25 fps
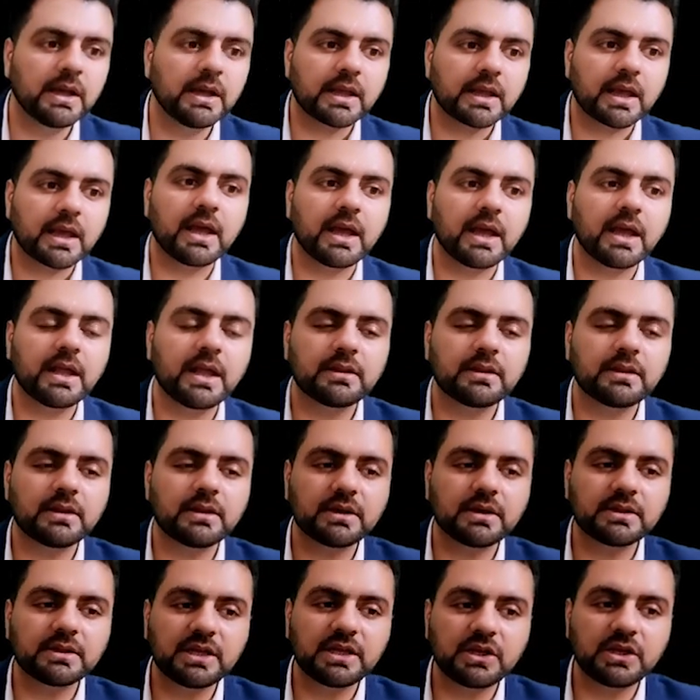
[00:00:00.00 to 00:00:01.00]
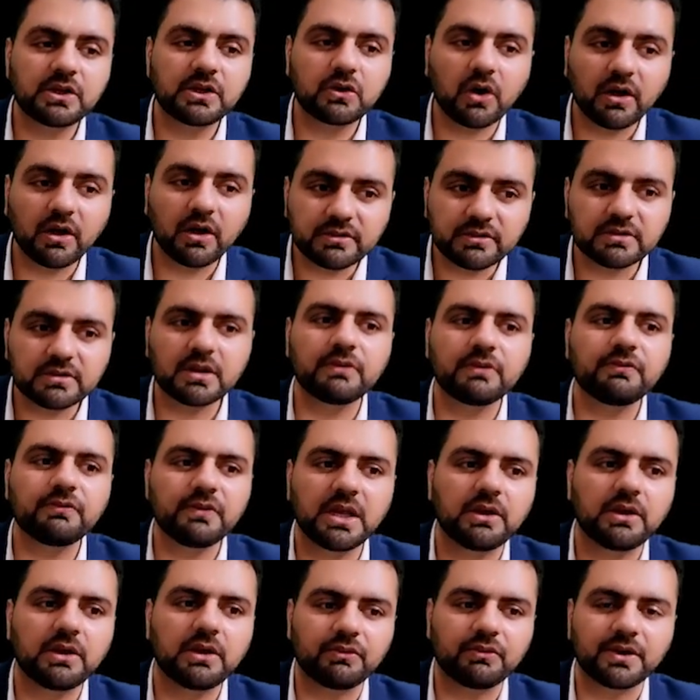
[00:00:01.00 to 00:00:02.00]
And the cost of
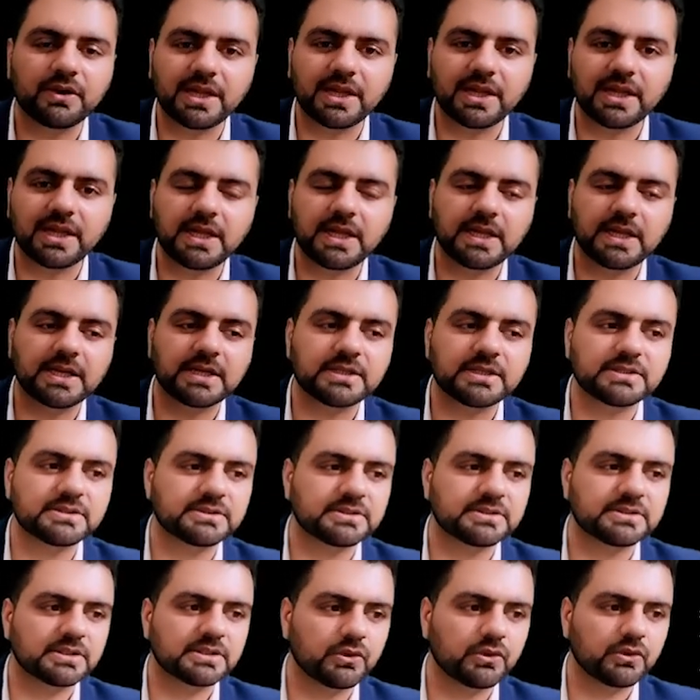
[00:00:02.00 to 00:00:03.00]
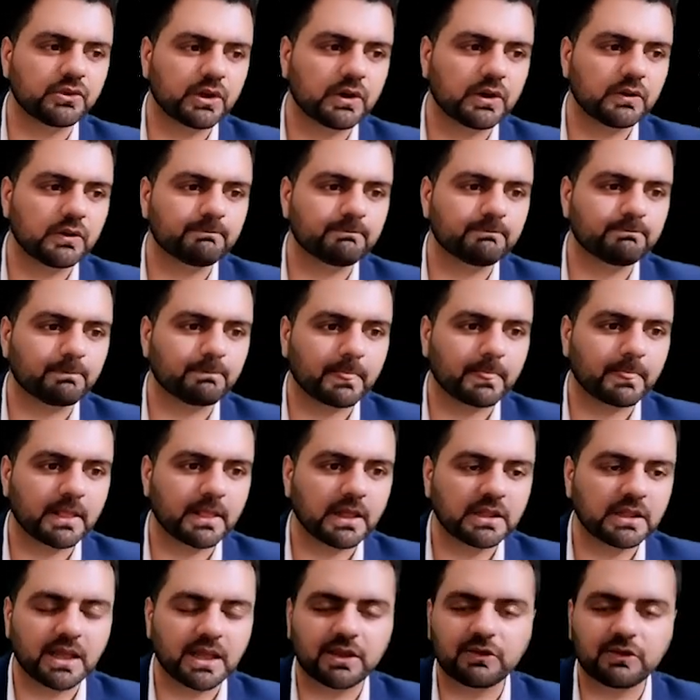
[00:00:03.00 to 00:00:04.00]
equity is
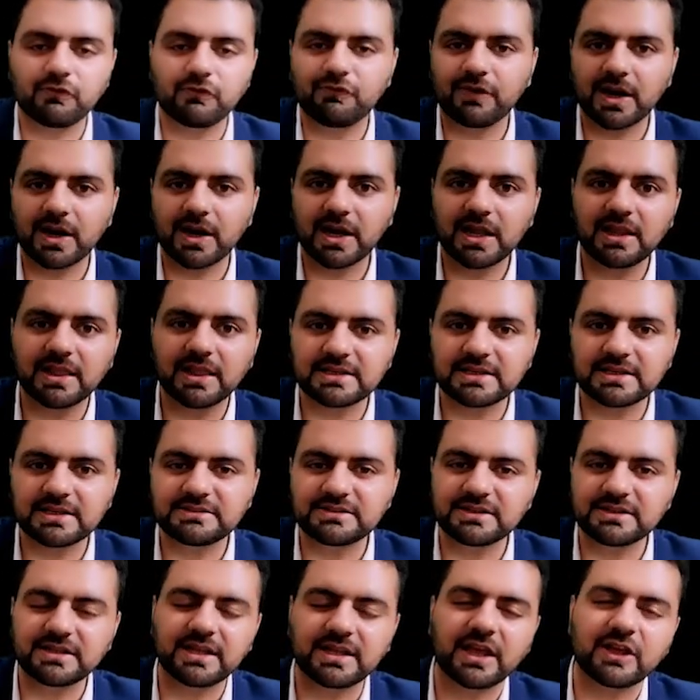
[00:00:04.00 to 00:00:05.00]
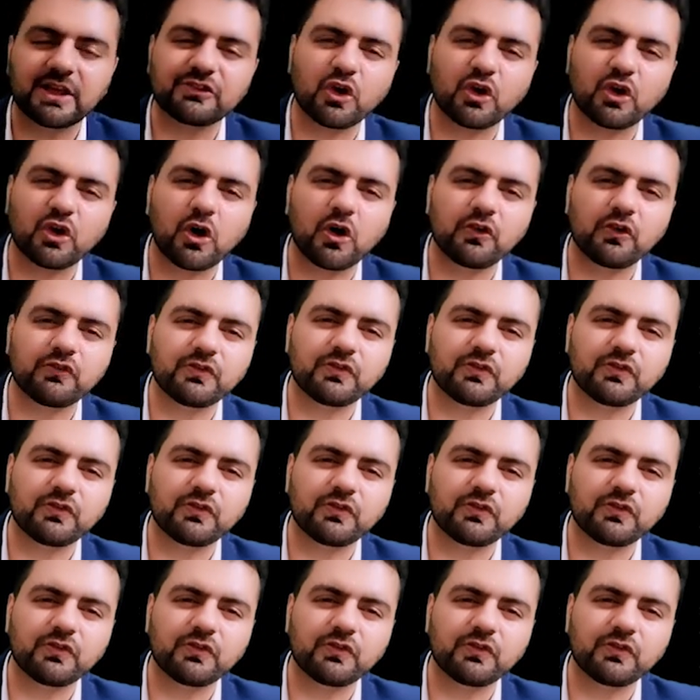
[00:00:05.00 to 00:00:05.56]
like very less in case of